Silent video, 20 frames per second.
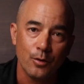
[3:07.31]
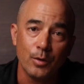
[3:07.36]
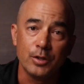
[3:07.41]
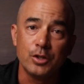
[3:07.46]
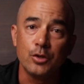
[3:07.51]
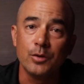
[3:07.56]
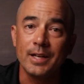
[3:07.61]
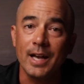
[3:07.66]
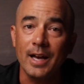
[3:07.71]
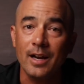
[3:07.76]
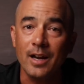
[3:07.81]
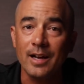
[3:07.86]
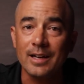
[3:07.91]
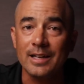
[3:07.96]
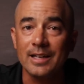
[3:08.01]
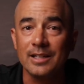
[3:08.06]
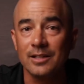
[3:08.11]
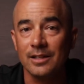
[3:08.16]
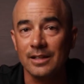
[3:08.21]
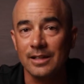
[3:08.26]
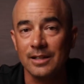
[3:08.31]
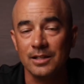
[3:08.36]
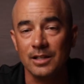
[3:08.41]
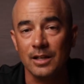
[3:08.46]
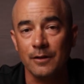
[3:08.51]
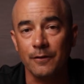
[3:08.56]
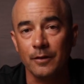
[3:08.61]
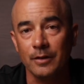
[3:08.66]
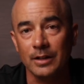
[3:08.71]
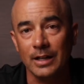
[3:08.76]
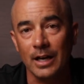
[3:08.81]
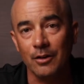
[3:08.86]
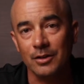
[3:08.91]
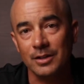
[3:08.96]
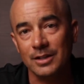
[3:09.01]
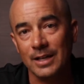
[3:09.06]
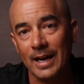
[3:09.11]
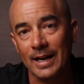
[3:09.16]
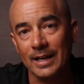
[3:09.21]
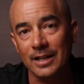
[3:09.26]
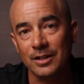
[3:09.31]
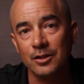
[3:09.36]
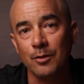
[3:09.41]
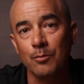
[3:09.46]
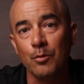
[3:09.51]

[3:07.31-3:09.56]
What you cannot easily see from the outside is